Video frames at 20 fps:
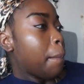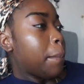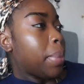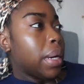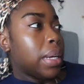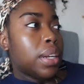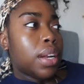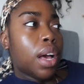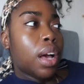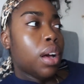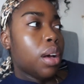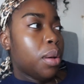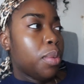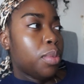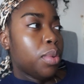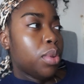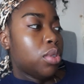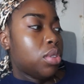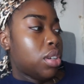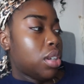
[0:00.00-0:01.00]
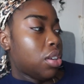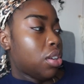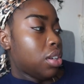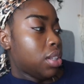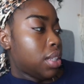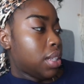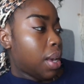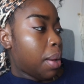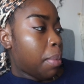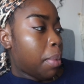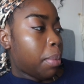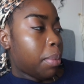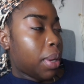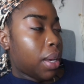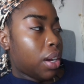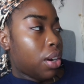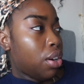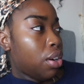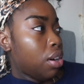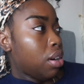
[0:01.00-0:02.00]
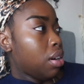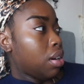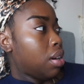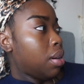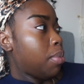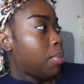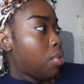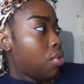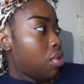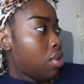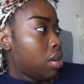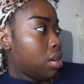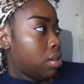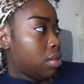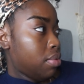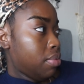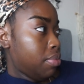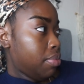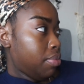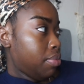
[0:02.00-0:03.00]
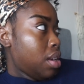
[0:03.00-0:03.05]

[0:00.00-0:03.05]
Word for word: by not uploading on time. I'm like, girl, come on.